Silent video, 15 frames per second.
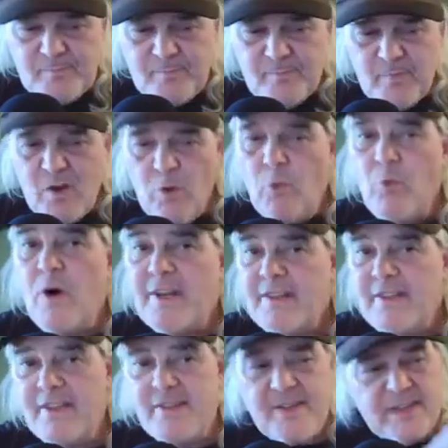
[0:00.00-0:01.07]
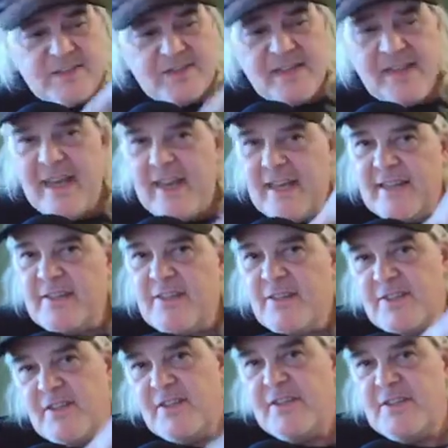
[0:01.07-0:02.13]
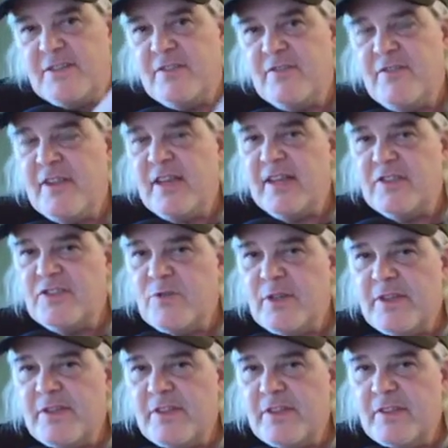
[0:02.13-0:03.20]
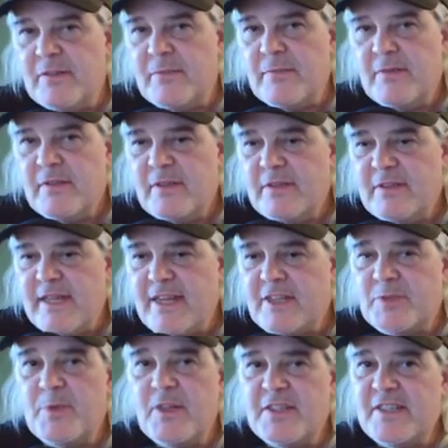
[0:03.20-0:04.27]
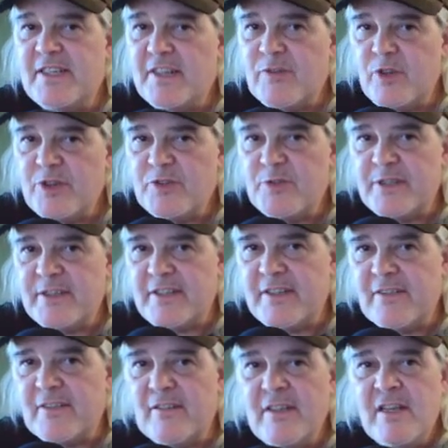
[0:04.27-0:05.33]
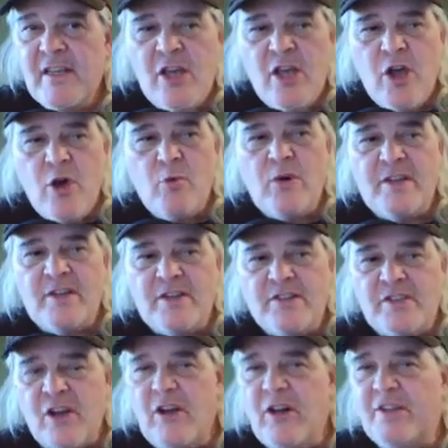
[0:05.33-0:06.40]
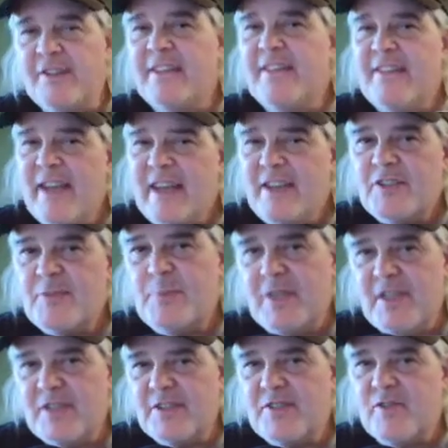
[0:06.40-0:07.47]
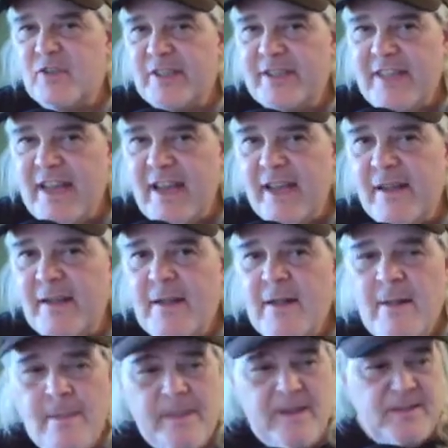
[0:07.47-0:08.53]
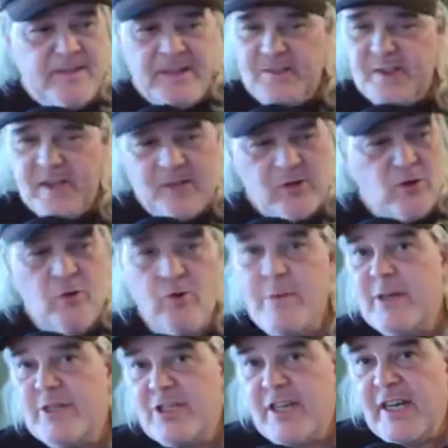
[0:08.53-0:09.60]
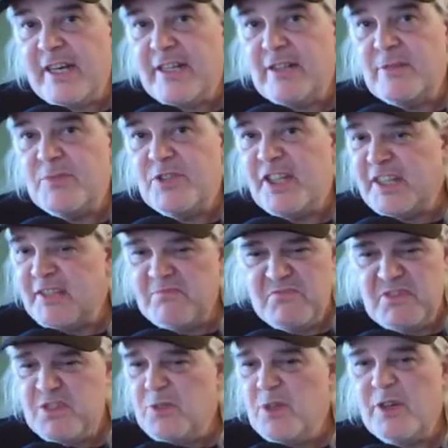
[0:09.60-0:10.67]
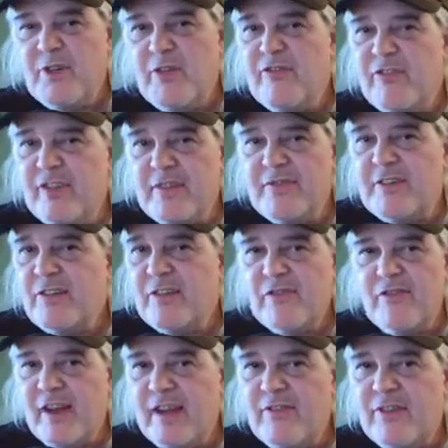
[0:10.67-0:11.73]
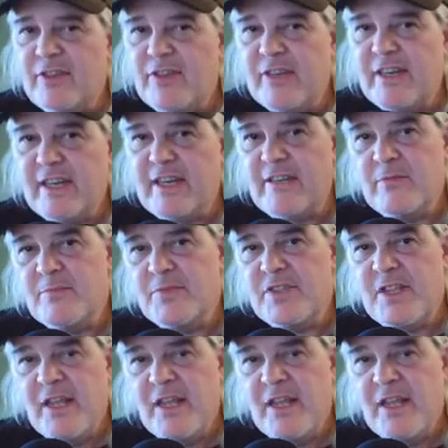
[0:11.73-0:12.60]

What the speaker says: one of the things they had in this list of things with the Daz Plus anniversary sale was called Daz Plus for a day. And they take a whole bunch of items, like 250 or 500 items,